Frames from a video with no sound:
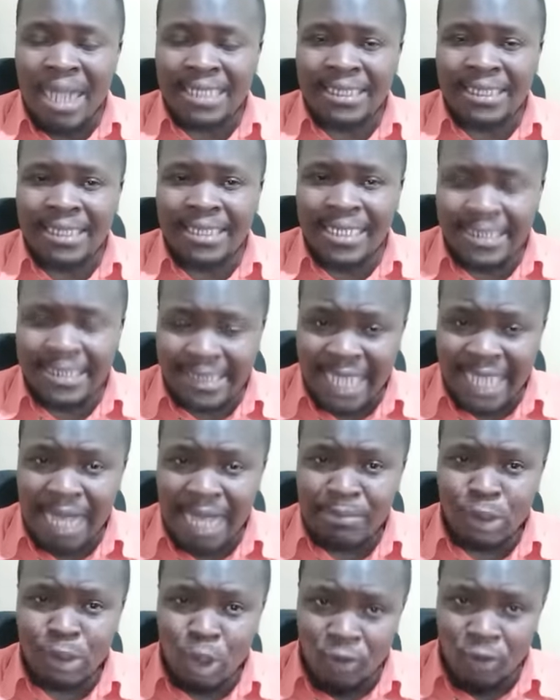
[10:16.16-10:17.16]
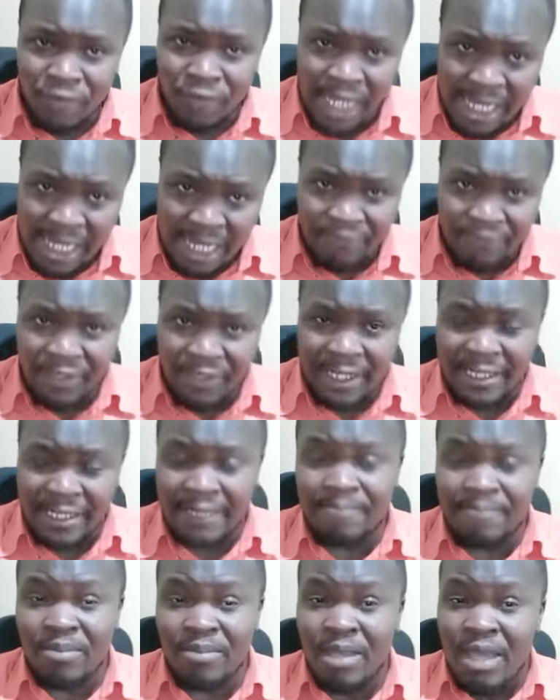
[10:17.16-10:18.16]
But in terms of
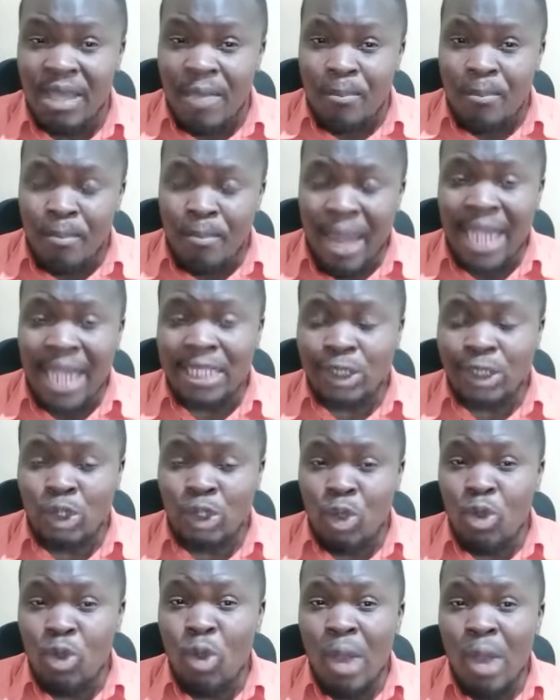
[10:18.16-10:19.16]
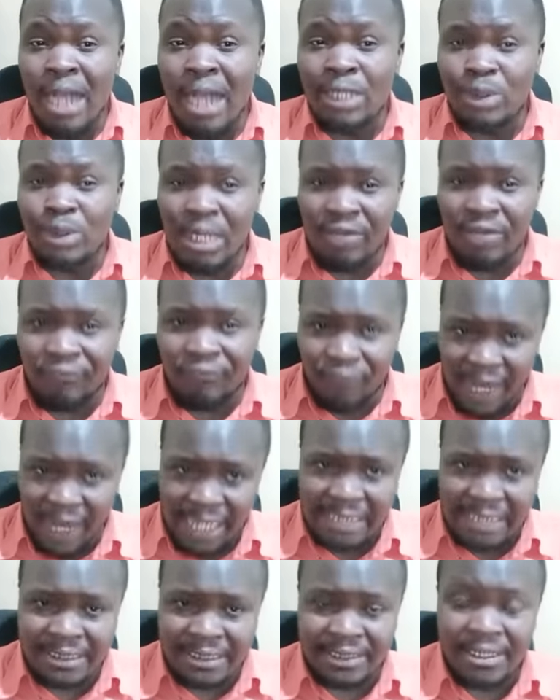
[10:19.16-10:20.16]
delivery, Mike Sonko actually
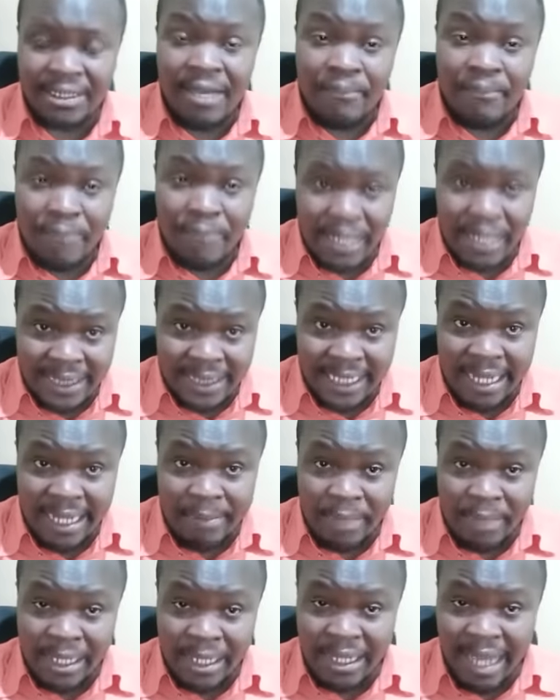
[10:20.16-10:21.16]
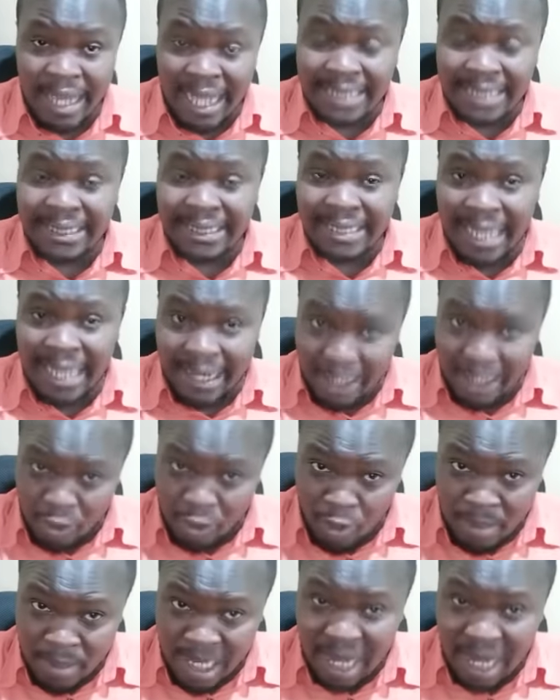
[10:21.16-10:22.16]
failed miserably as a
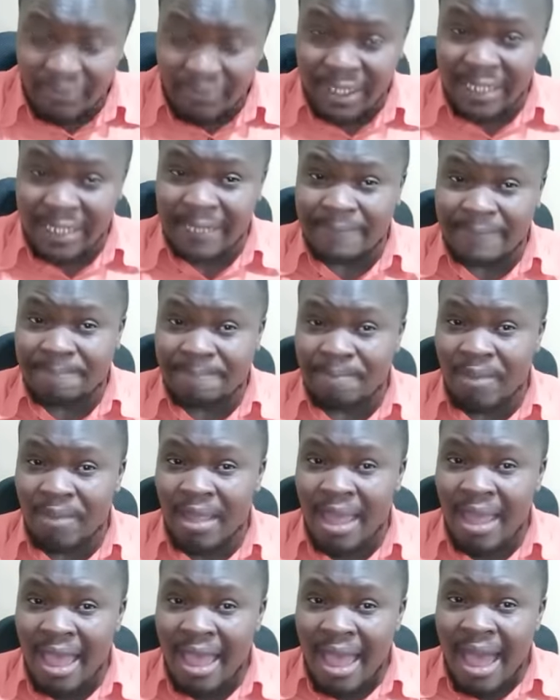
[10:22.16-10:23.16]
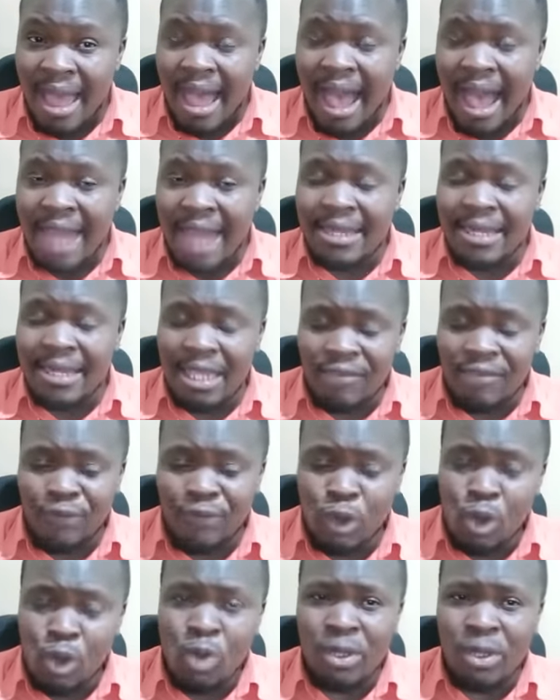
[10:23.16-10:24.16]
Nairobi governor. And
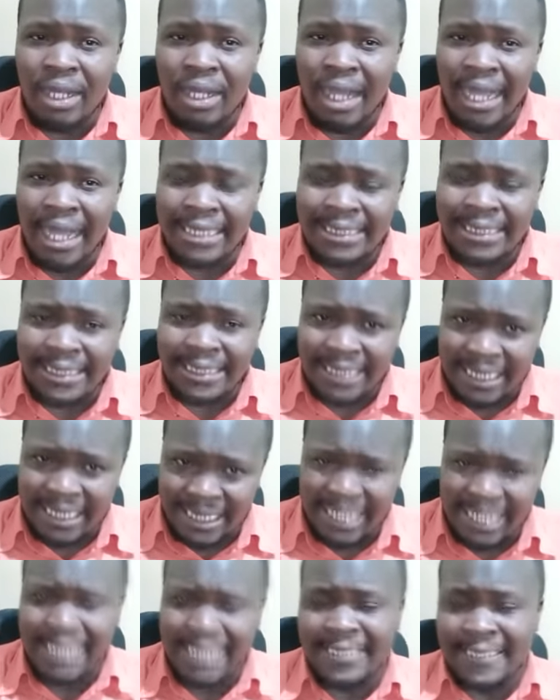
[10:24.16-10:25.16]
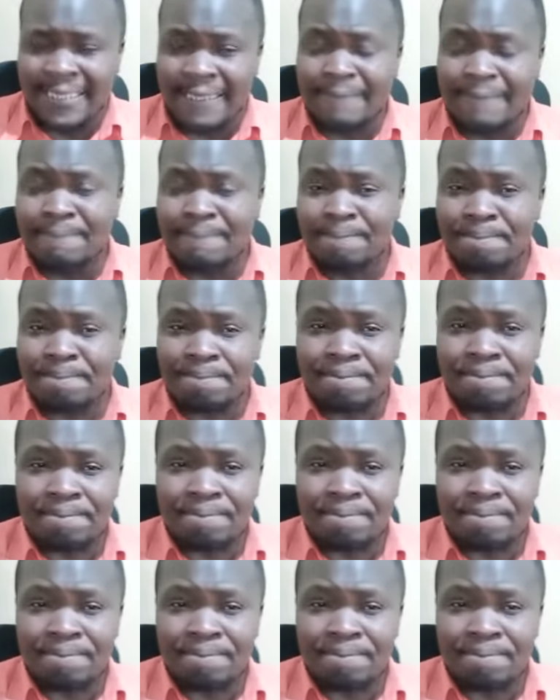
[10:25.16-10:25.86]
if you look at Sakaja,